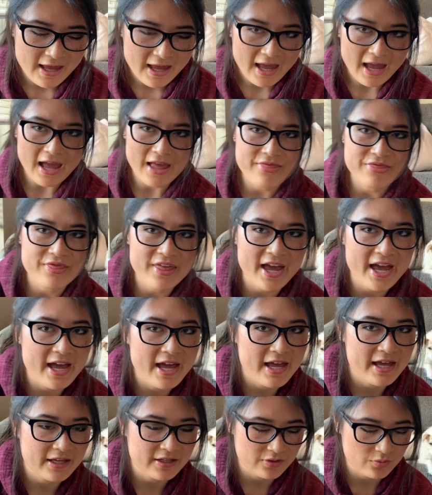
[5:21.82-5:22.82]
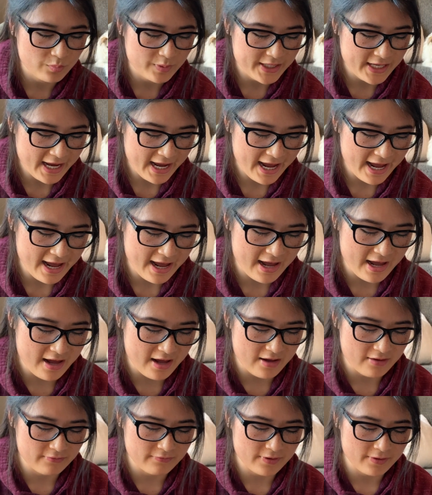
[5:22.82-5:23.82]
And then we
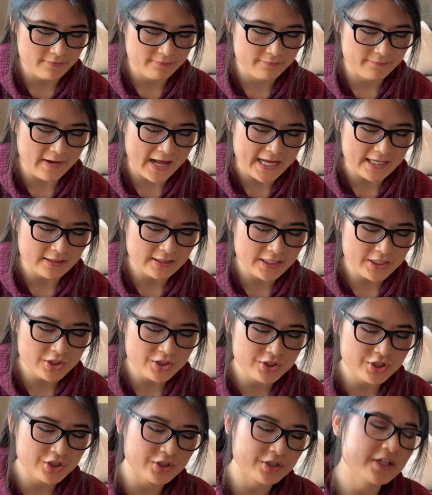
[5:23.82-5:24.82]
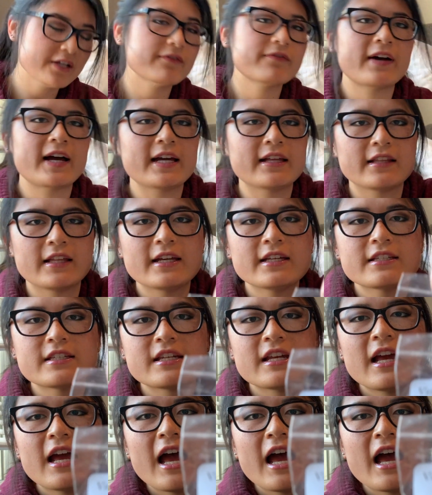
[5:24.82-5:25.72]
have Violet, You're Turning Violet.